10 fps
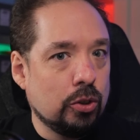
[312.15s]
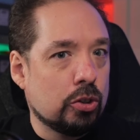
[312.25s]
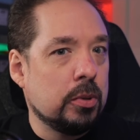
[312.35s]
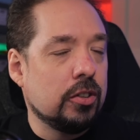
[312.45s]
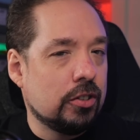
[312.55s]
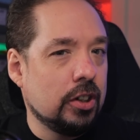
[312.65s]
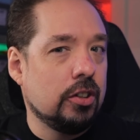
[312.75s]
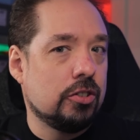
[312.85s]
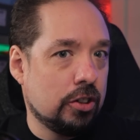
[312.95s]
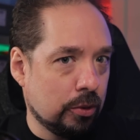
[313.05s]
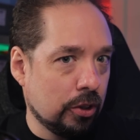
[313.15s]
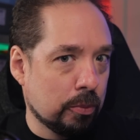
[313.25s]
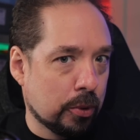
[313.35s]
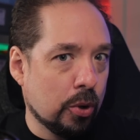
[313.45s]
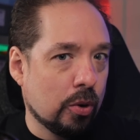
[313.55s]
USB-C serial
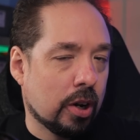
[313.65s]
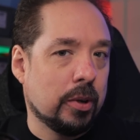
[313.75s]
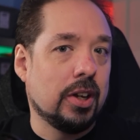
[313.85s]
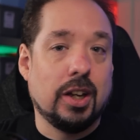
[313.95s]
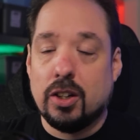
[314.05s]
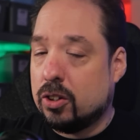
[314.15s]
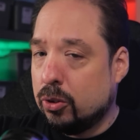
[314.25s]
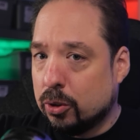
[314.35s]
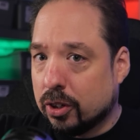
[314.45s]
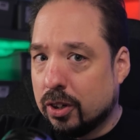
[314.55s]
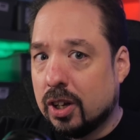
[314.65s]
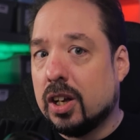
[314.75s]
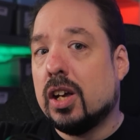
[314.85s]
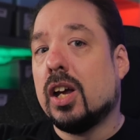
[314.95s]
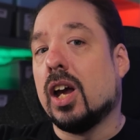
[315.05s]
programming included
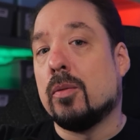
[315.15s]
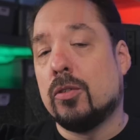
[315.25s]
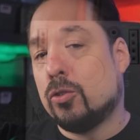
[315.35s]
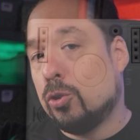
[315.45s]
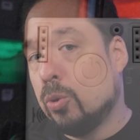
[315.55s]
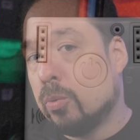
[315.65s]
and with two